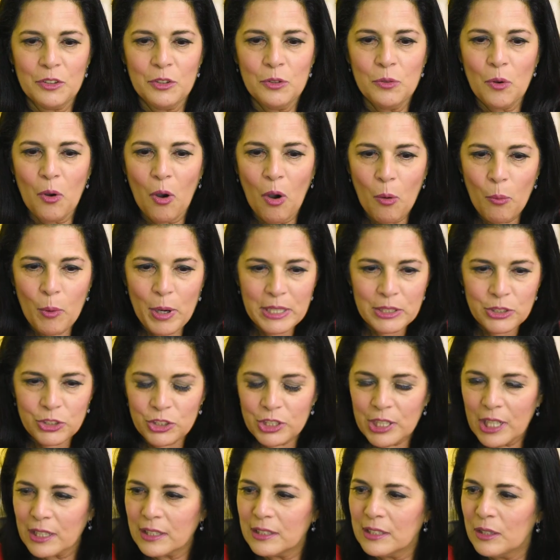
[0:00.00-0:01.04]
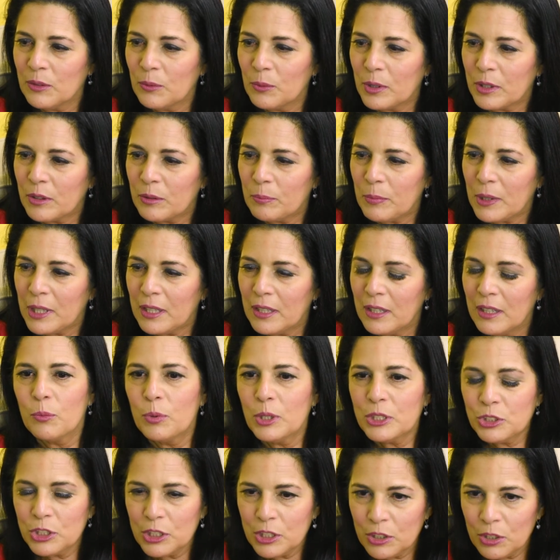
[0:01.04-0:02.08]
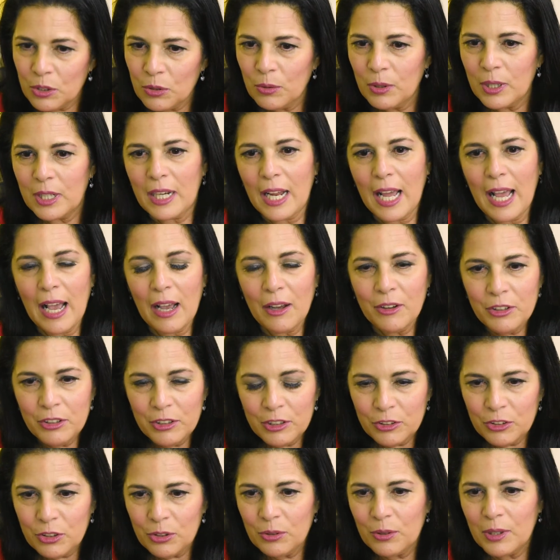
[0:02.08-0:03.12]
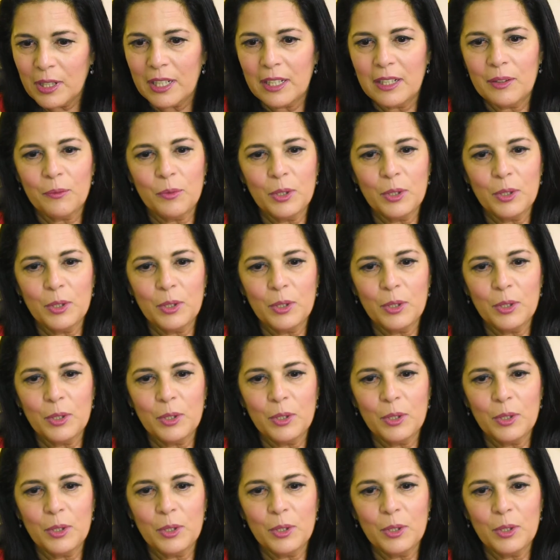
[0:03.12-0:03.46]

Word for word: You always checked in with me. What you doing? How you doing?